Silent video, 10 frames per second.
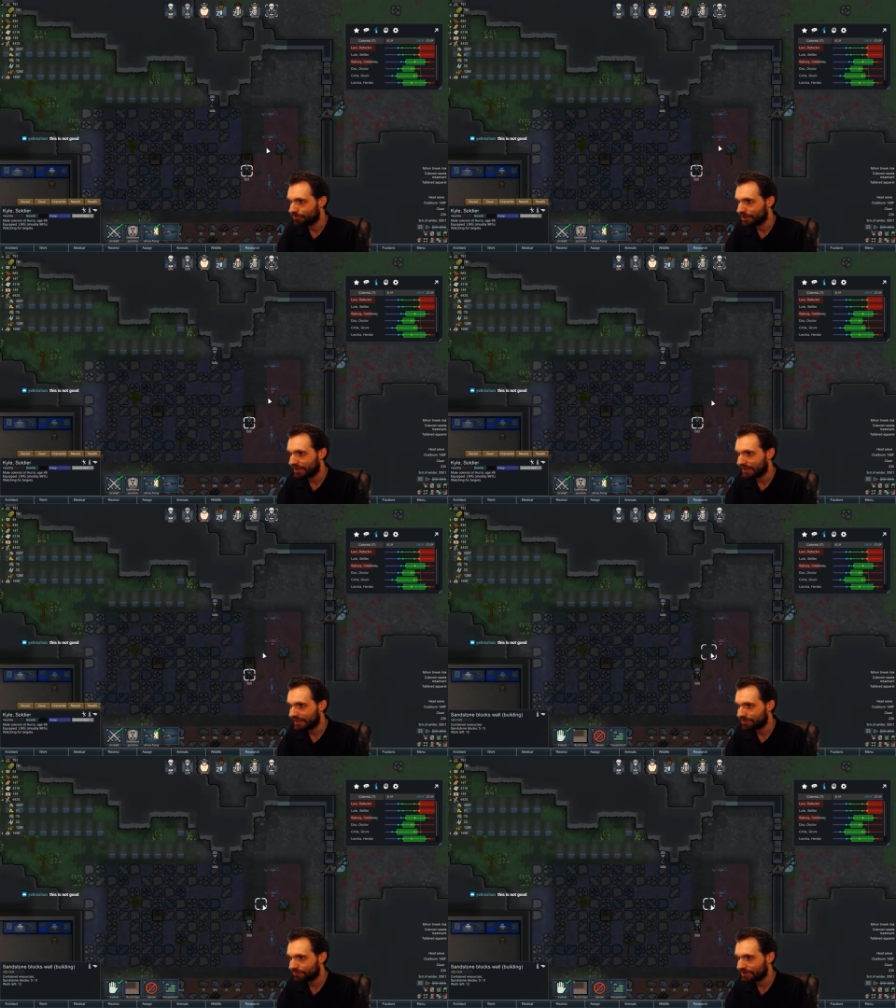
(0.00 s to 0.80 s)
But yeah, I
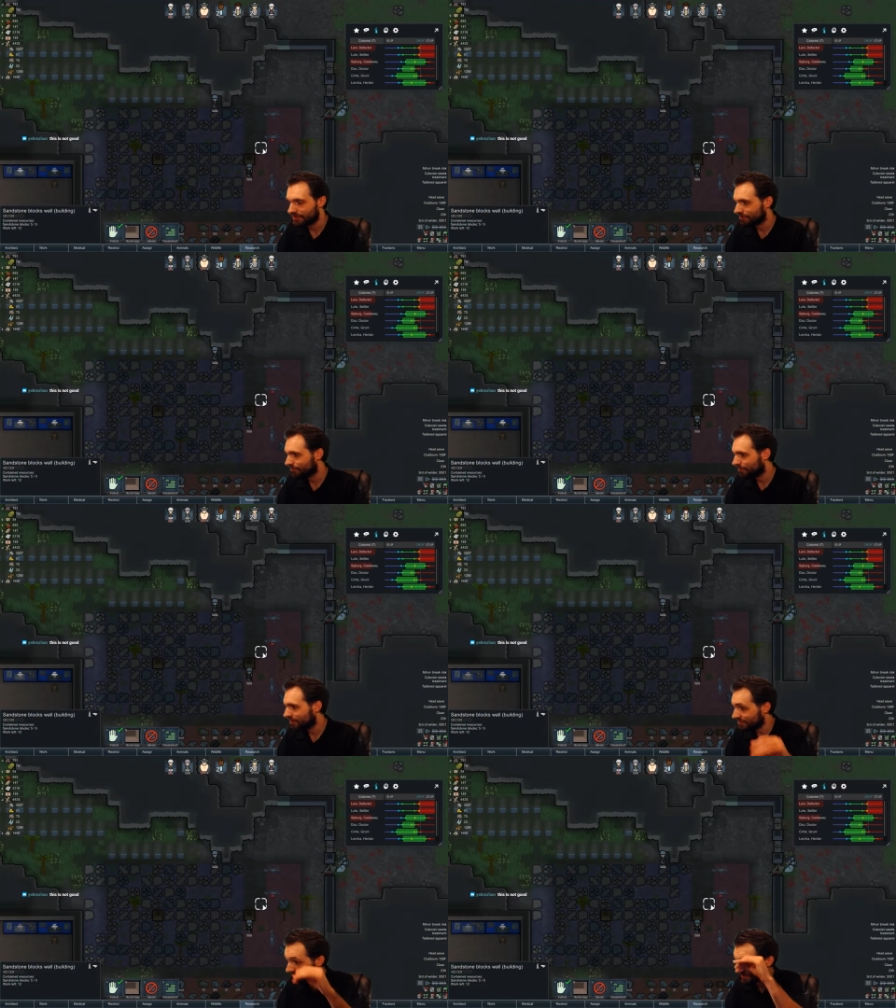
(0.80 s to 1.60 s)
can't risk
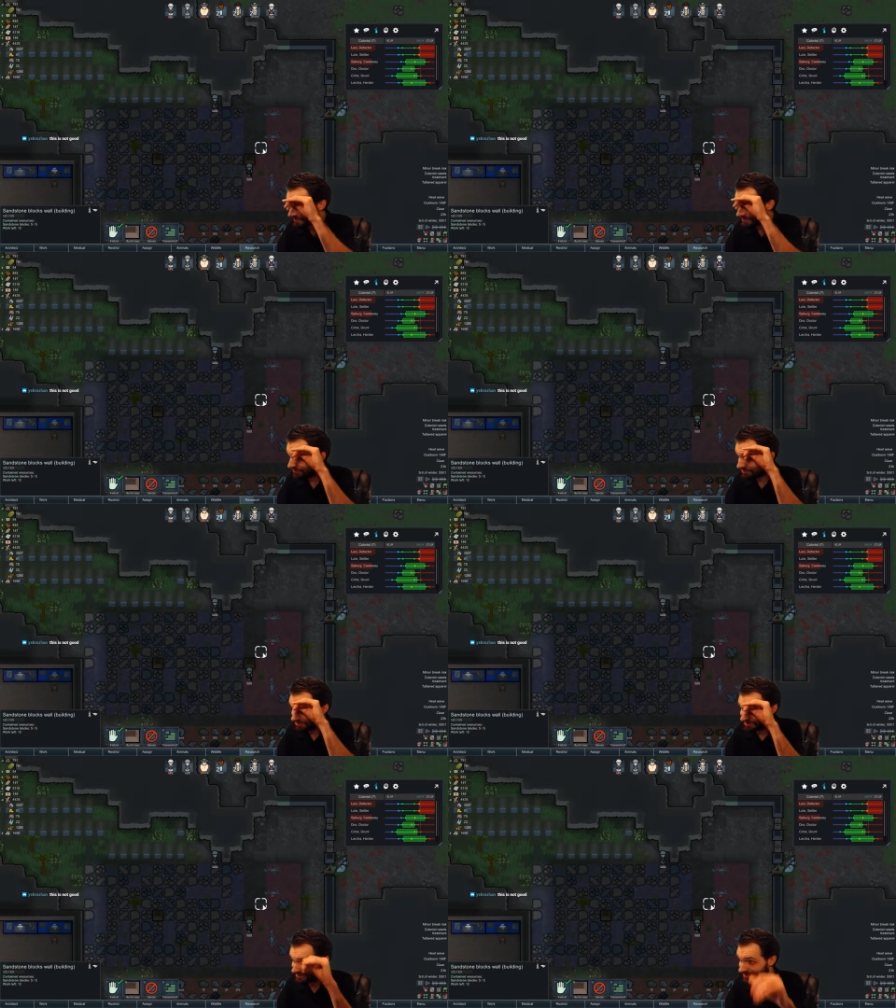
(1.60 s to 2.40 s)
finishing this even though
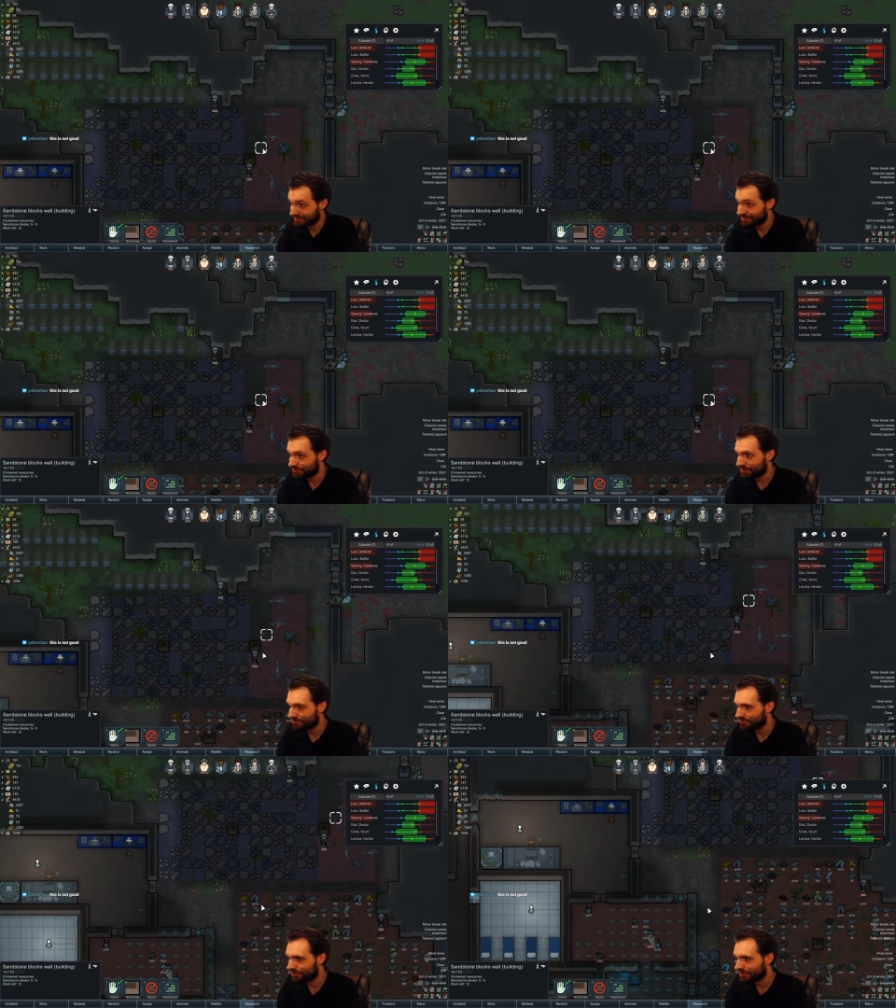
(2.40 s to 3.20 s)
it only needs
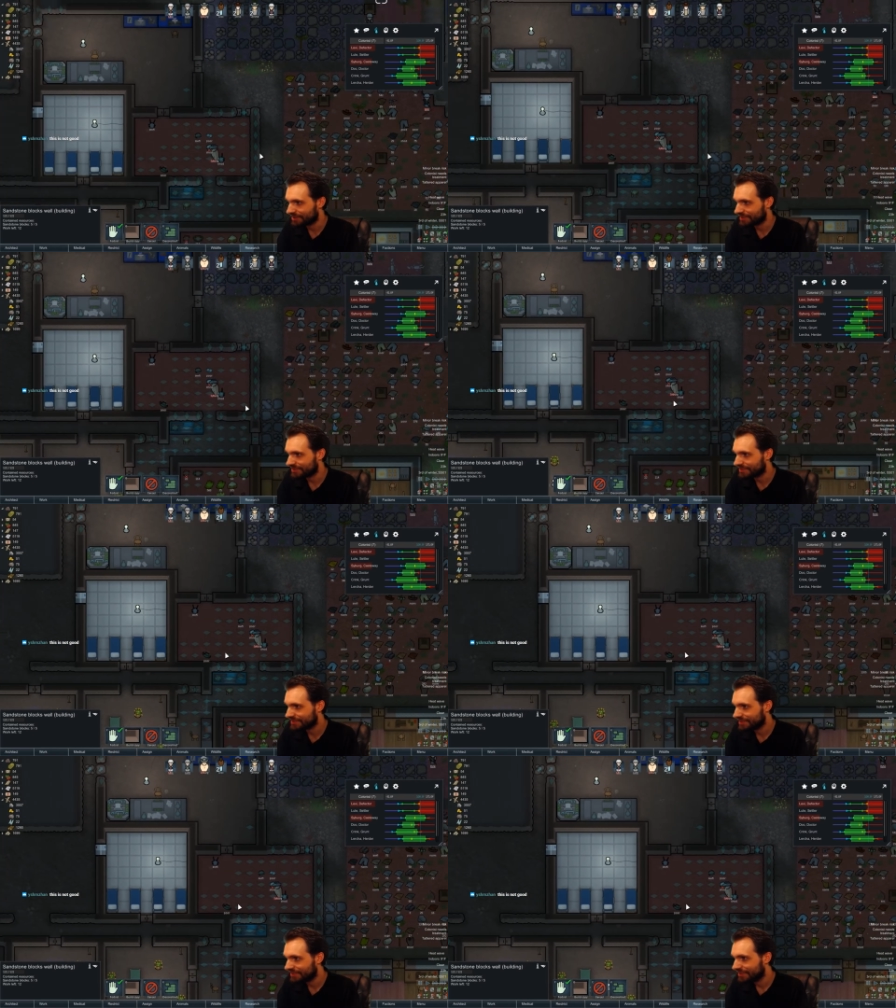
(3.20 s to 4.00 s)
12 work
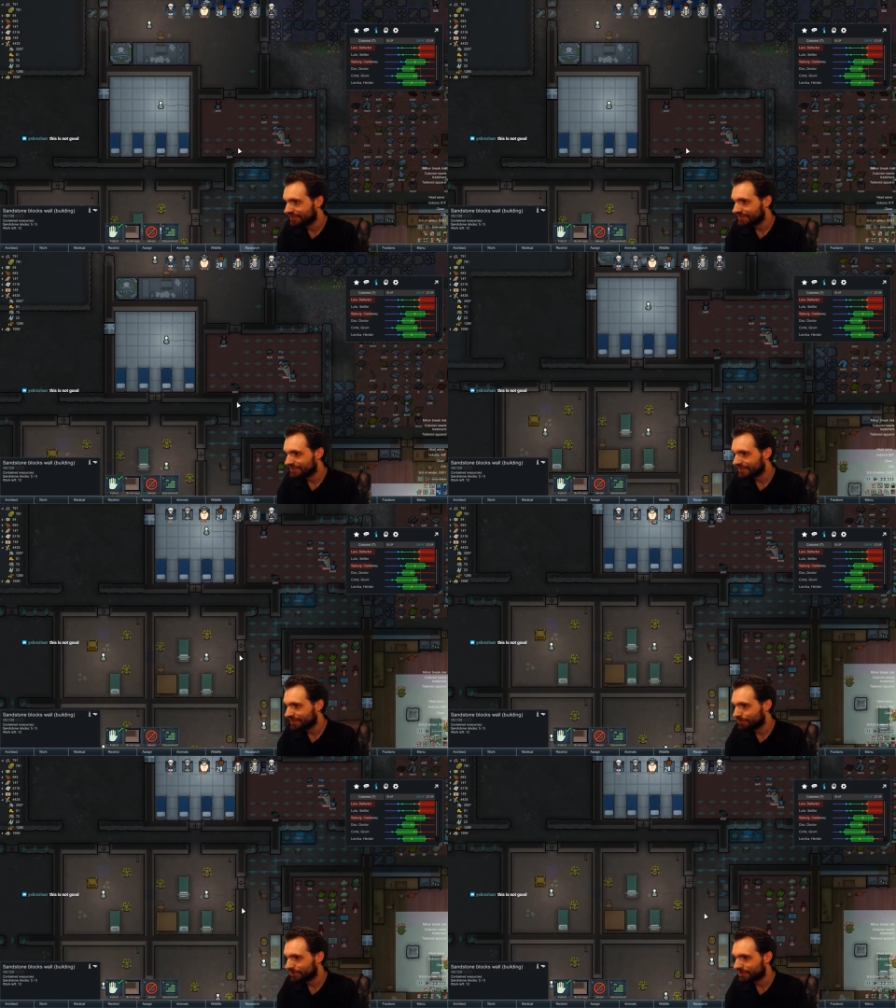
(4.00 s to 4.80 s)
because
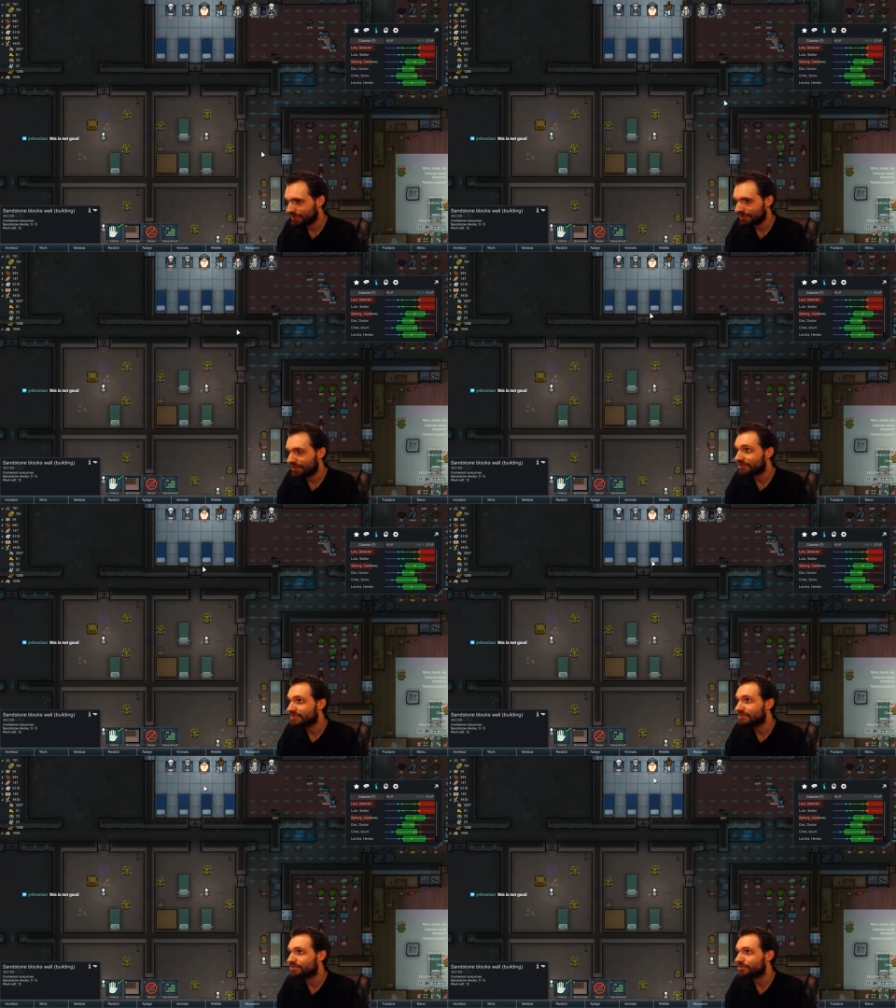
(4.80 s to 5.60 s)
Cyber got
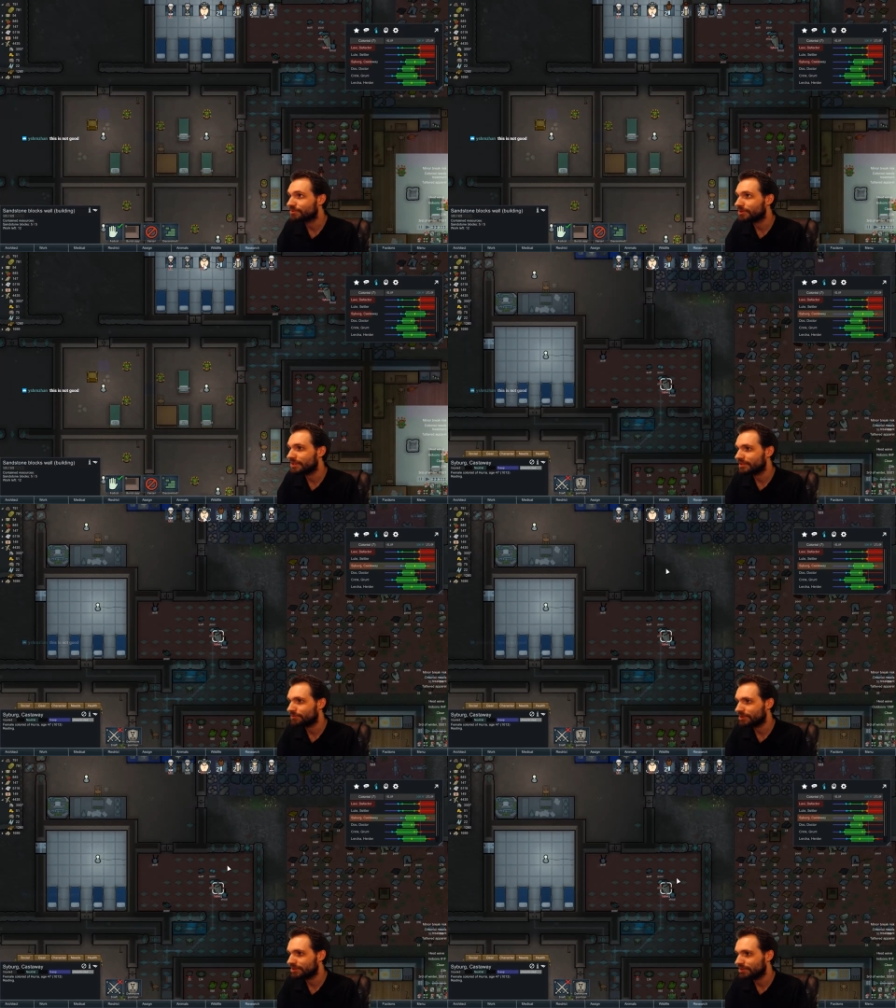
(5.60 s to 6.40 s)
destroyed.
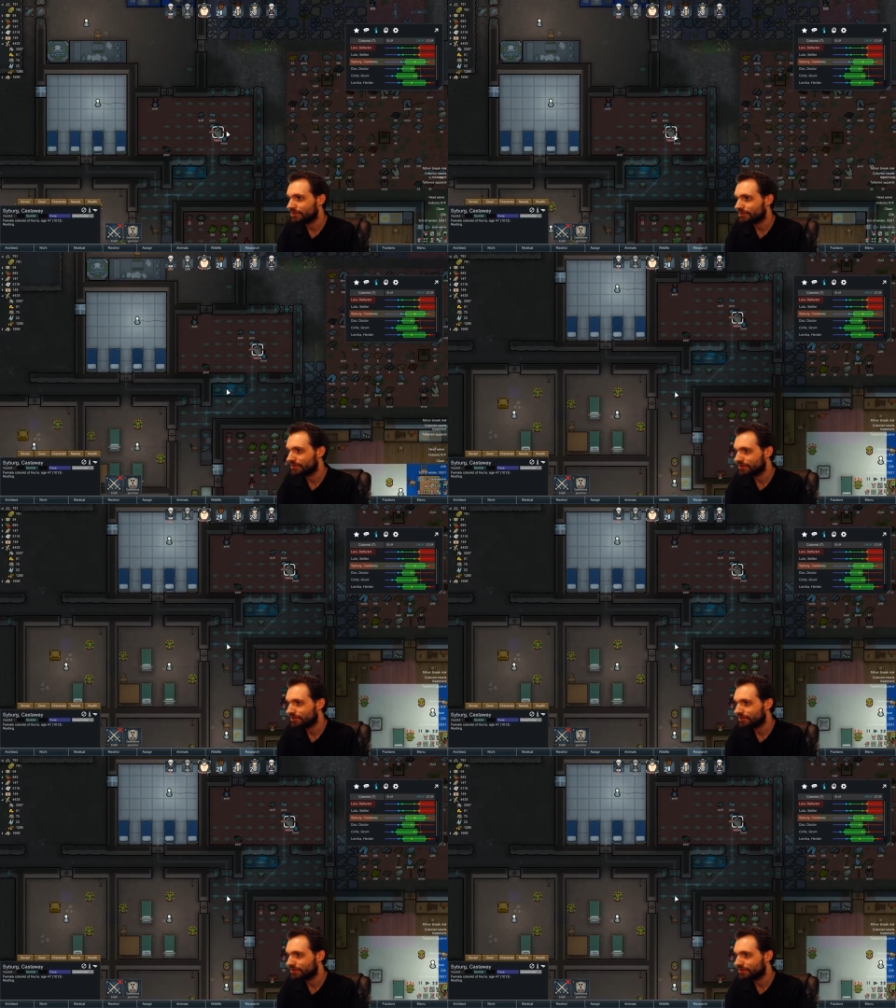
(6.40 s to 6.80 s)
Where are you going?